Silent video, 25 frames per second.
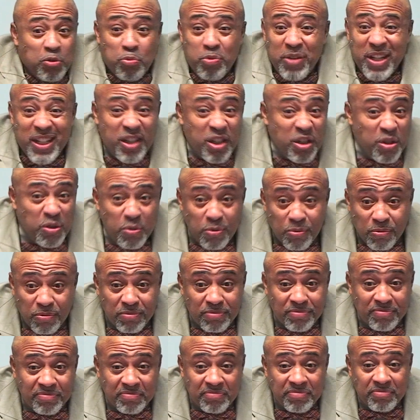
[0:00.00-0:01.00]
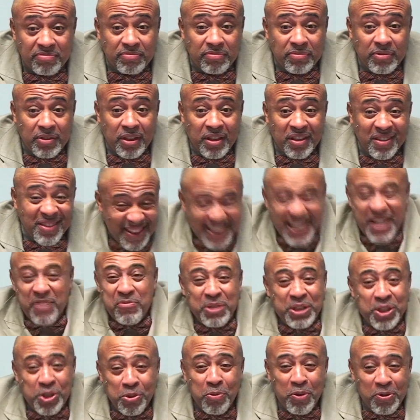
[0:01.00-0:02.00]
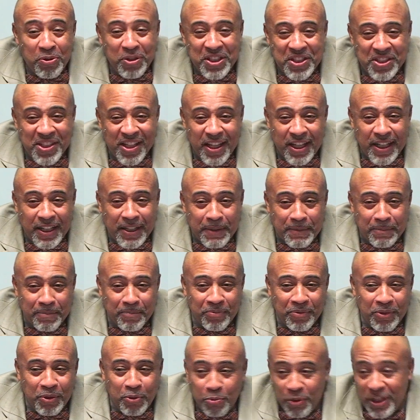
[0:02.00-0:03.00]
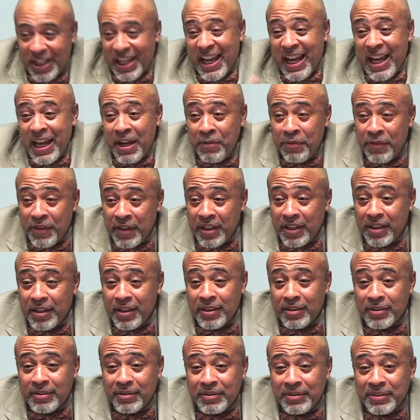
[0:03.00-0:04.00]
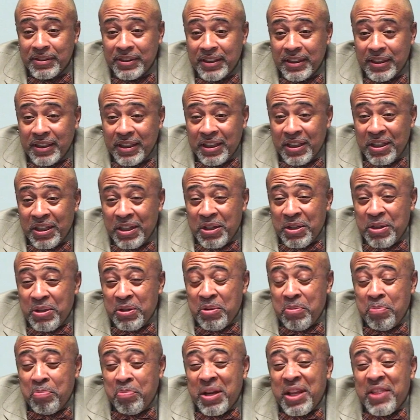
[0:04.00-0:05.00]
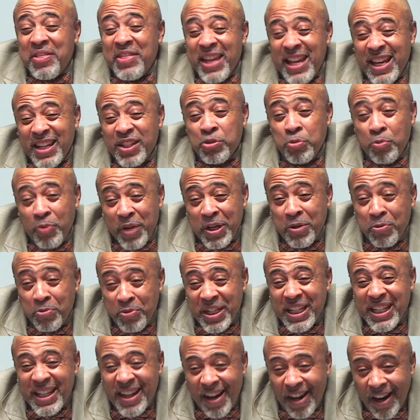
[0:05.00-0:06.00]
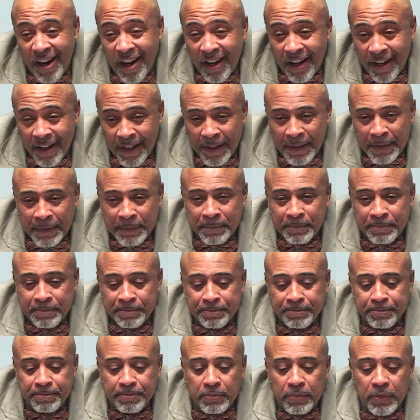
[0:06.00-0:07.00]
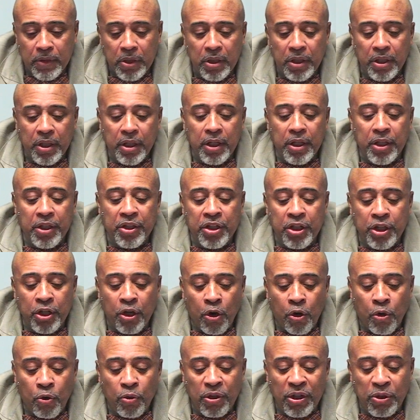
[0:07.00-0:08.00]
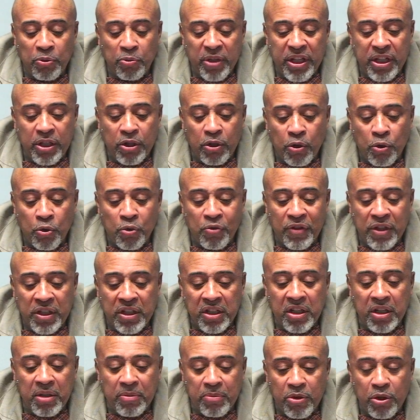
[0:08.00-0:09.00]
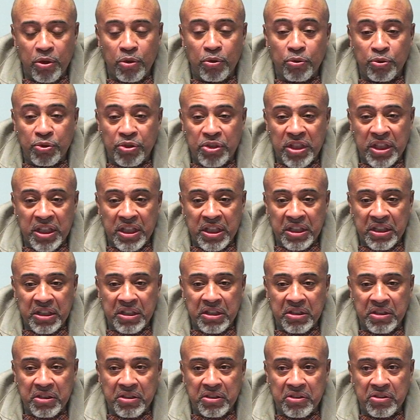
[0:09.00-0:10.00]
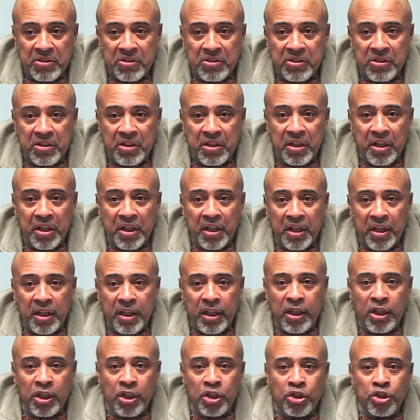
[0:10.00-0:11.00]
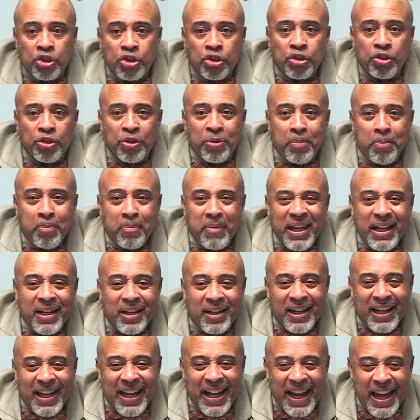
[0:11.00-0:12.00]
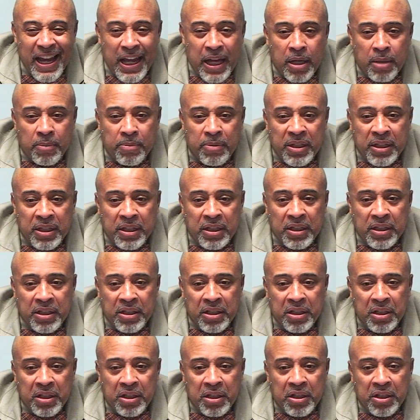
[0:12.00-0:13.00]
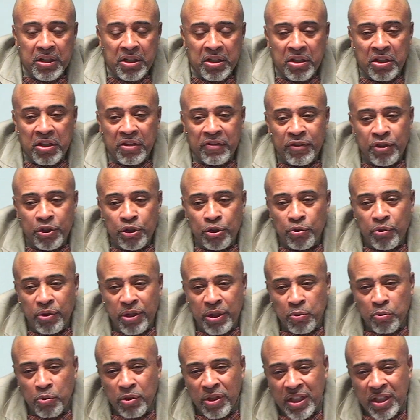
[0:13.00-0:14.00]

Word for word: We do. Say what you want to say. We laugh it. But that's where we are. The only way to overcome those things is to make a habit of doing